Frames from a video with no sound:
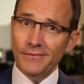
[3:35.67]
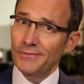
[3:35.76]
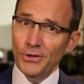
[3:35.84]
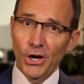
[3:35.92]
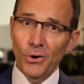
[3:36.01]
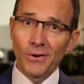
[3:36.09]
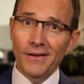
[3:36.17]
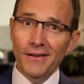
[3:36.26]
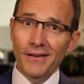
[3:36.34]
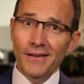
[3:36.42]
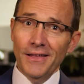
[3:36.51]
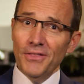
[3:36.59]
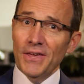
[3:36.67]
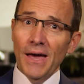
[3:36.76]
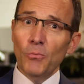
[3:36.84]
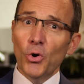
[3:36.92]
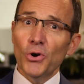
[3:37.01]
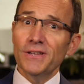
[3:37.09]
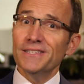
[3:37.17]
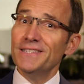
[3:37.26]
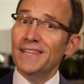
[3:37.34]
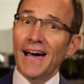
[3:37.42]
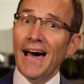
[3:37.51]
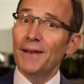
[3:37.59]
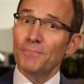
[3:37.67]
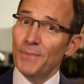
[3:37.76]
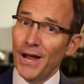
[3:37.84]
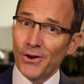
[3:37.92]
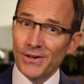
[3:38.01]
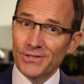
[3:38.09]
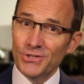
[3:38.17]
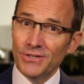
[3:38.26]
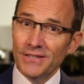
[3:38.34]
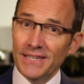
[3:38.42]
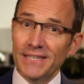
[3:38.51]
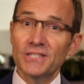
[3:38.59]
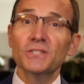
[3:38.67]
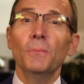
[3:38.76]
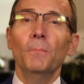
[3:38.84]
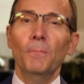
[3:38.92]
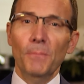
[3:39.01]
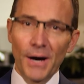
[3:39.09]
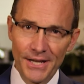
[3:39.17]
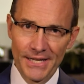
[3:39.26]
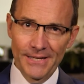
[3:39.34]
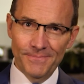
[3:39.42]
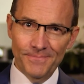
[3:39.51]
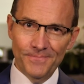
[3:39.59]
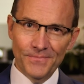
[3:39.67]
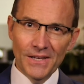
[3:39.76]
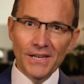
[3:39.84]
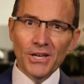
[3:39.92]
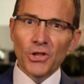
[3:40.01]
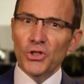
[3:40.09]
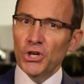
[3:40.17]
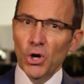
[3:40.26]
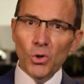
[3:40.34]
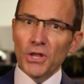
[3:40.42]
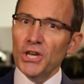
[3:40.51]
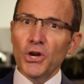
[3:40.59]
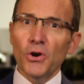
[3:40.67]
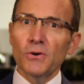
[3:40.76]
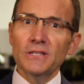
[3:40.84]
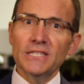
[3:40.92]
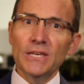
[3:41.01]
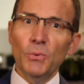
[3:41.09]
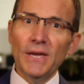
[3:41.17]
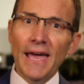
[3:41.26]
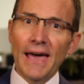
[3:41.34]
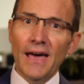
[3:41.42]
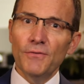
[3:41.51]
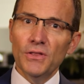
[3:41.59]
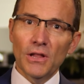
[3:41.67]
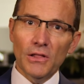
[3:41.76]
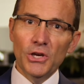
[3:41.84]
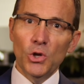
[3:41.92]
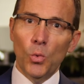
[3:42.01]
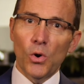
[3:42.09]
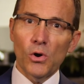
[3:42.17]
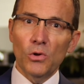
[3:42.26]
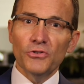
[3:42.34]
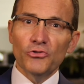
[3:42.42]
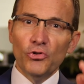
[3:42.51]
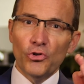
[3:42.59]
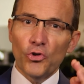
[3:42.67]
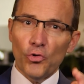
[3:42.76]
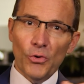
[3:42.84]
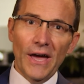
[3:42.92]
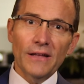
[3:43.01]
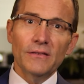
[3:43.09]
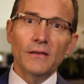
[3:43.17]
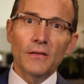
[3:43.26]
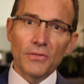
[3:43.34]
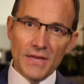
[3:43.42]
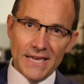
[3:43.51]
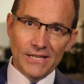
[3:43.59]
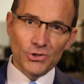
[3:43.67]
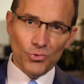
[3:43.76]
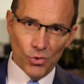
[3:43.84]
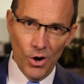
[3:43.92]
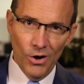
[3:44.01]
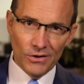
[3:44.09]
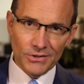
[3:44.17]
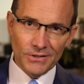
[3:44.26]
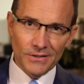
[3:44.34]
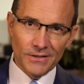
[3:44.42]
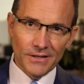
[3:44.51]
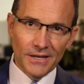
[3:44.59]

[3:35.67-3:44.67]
No, the M word is not marriage, it's money. The only currency we have in the legal world to correct these wrongs.